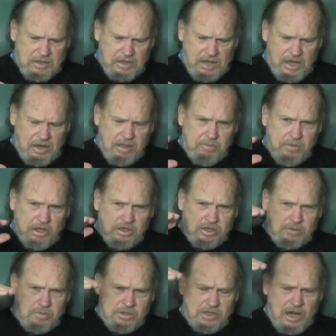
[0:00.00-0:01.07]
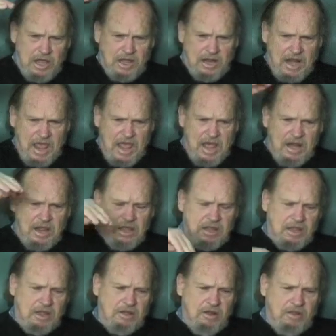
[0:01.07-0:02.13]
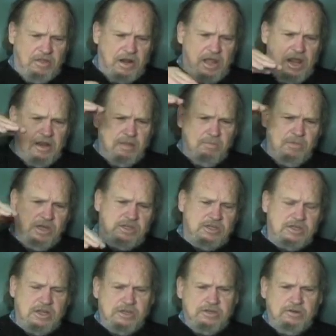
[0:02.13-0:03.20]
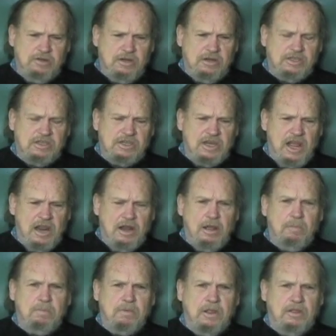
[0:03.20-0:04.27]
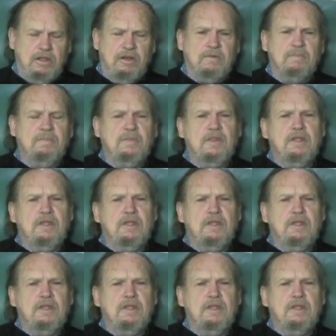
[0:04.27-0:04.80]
The Land of the Midgets was like an attic, and they called it the Land of the Midgets because you couldn't stand up in there.